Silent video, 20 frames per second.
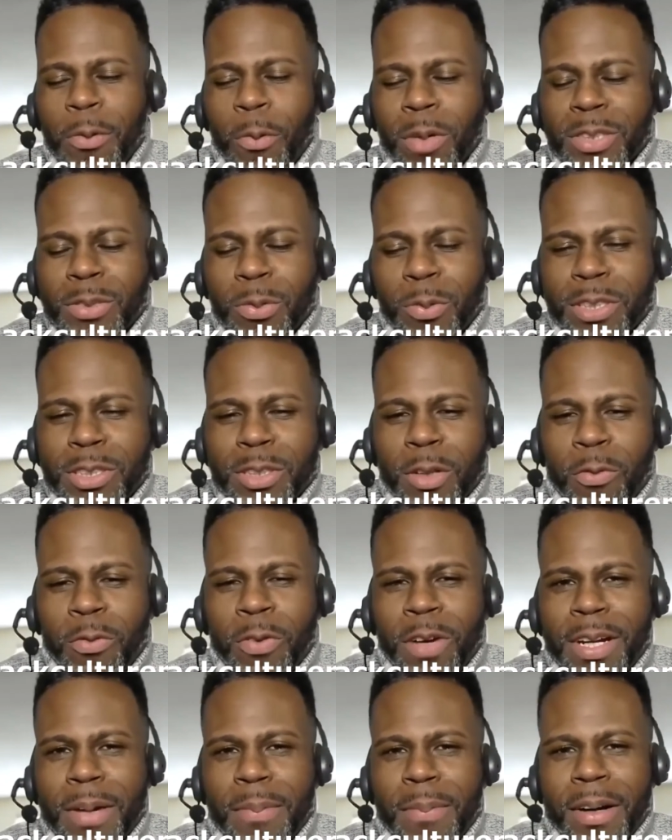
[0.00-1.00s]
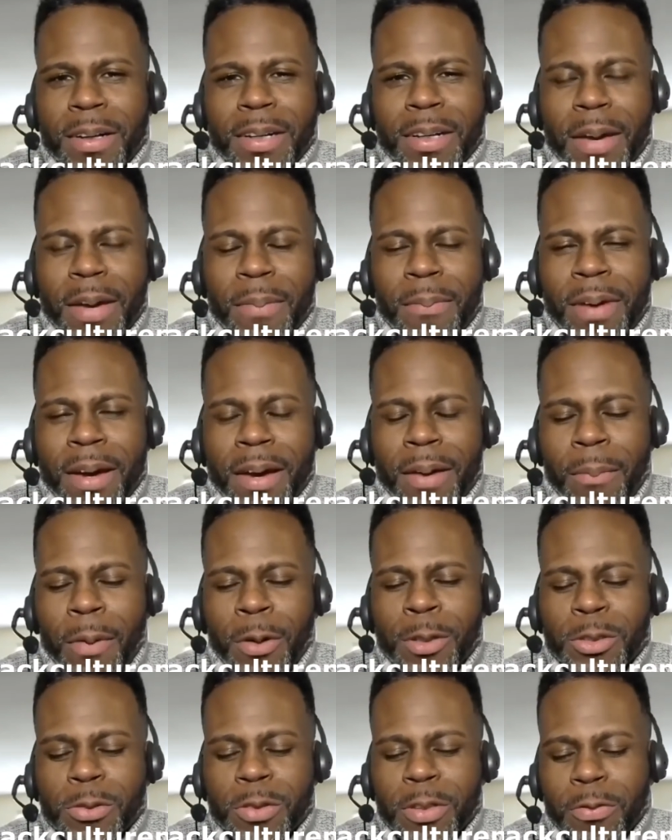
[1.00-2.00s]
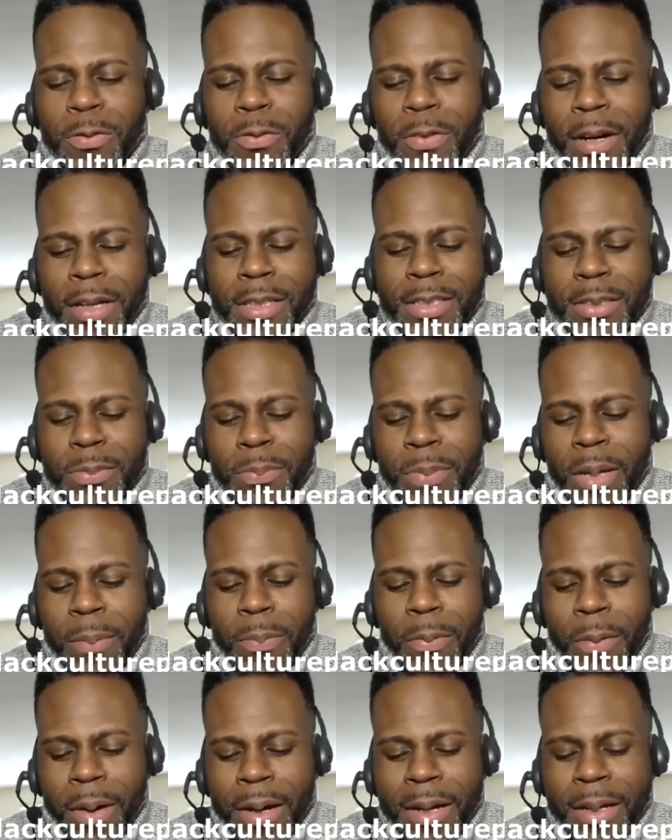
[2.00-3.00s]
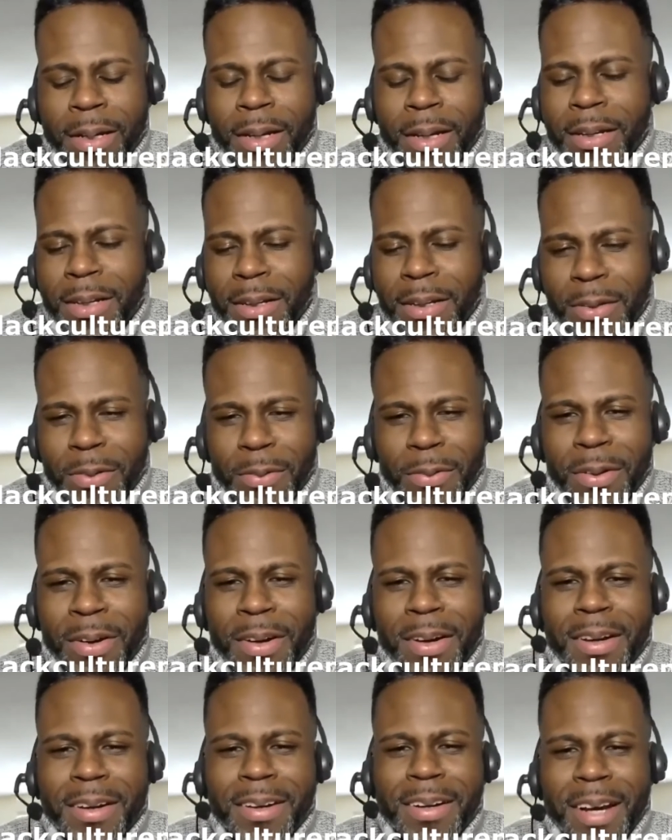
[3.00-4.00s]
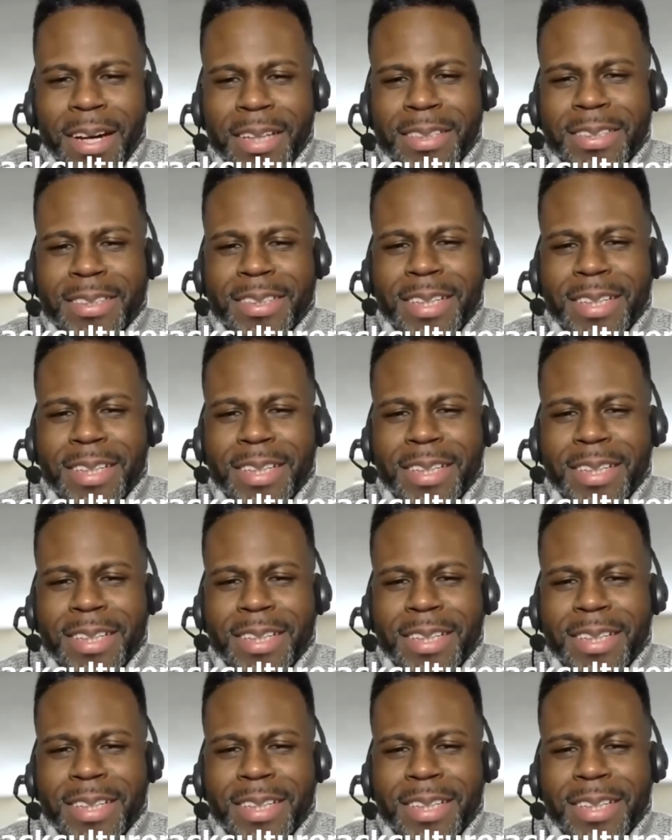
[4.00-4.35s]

What's what's so funny about that, man? Most street fights, people ain't kicking you. That's no.